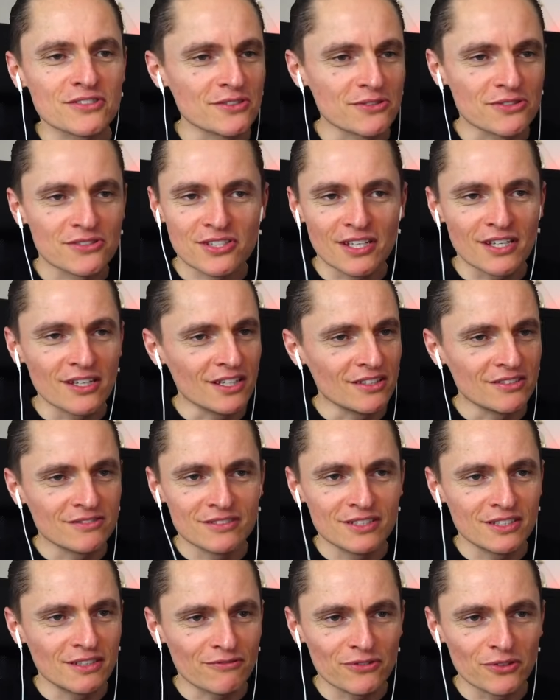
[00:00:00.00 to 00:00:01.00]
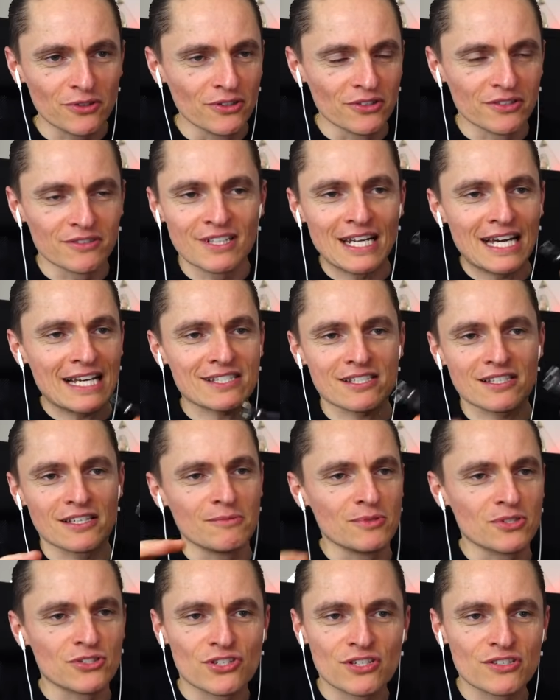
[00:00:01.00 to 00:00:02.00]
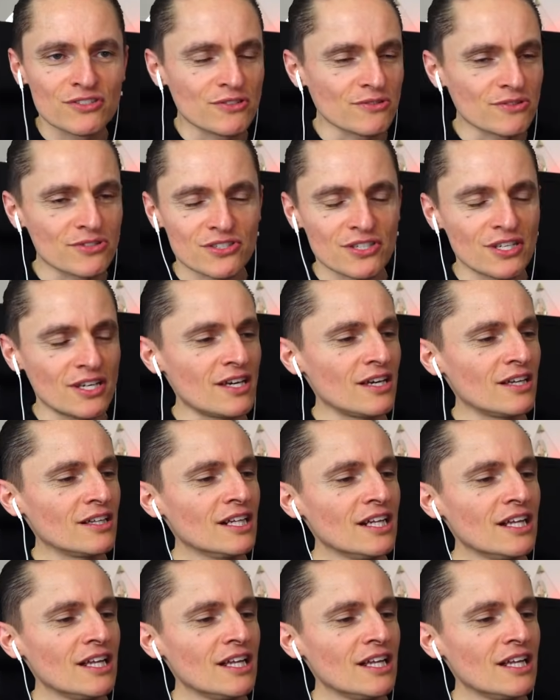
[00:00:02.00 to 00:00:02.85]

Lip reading: You'll see it. And if you look NASA images, you'll see it.